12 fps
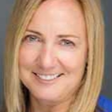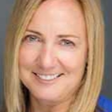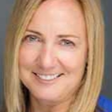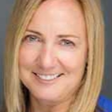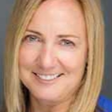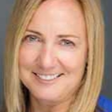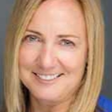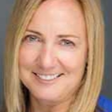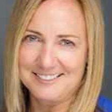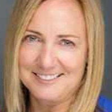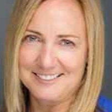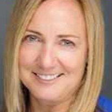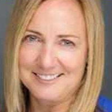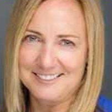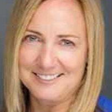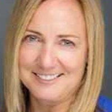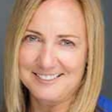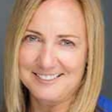
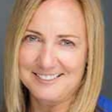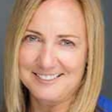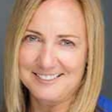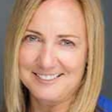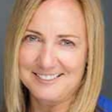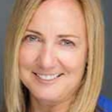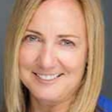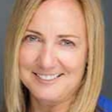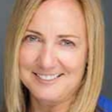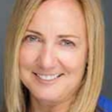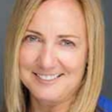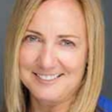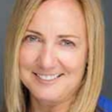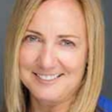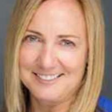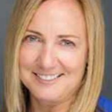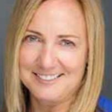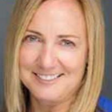
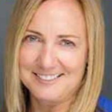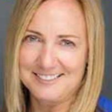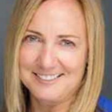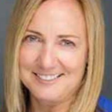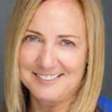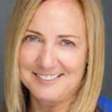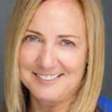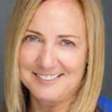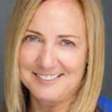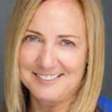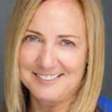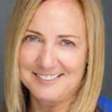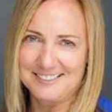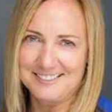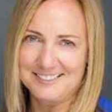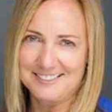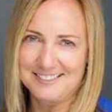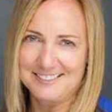
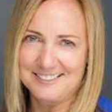(no lip movement)